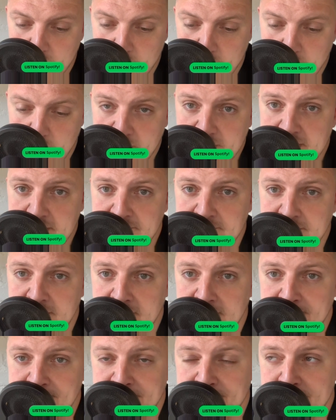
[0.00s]
One
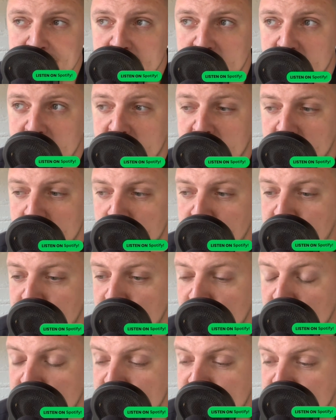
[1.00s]
evening, I was
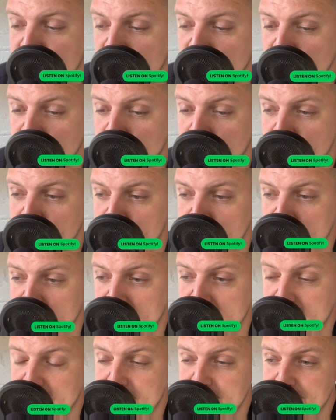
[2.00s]
writing all of
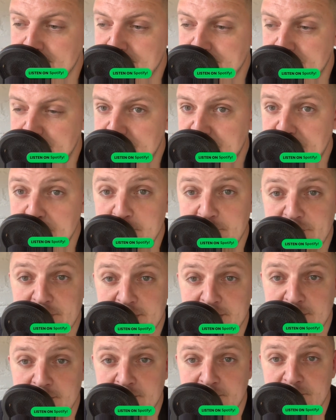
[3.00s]
my
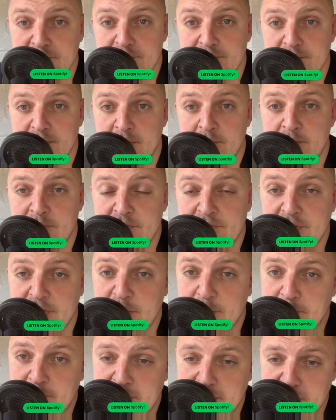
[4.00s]
suicide notes. I wanted to say
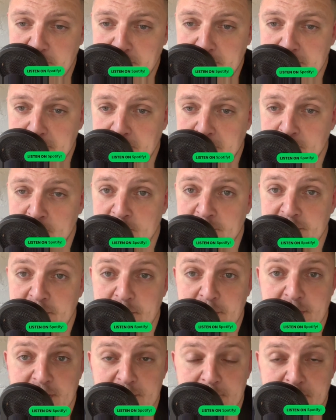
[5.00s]
goodbye to people. I wanted
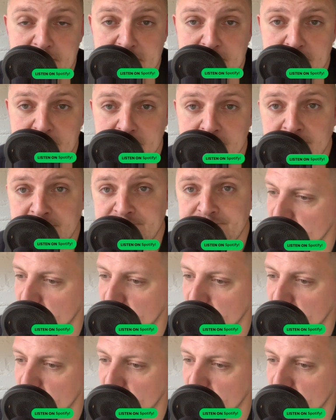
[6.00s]
to thank people.